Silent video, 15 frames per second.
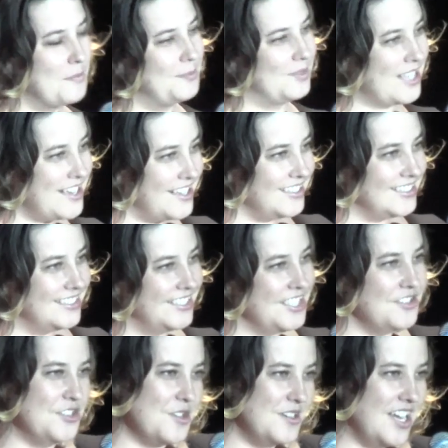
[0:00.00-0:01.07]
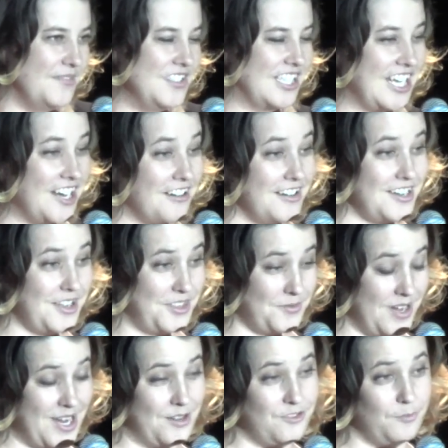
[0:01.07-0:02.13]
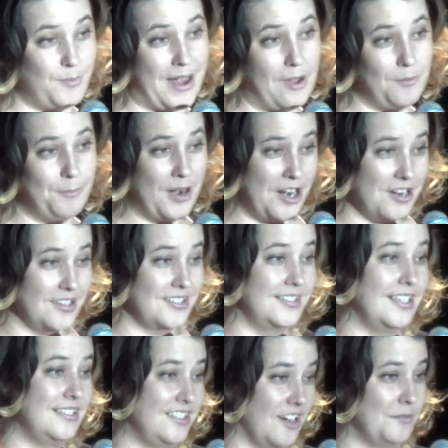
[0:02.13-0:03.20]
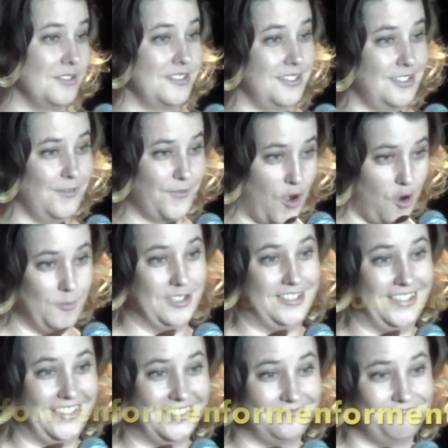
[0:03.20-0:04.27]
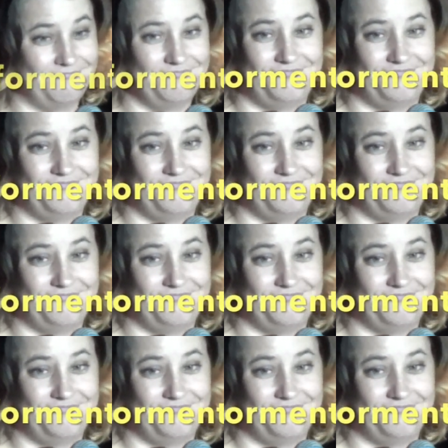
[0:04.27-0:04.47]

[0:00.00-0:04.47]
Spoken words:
Plus, you don't have to carry a 300-pound purse that doubles as a pharmacy.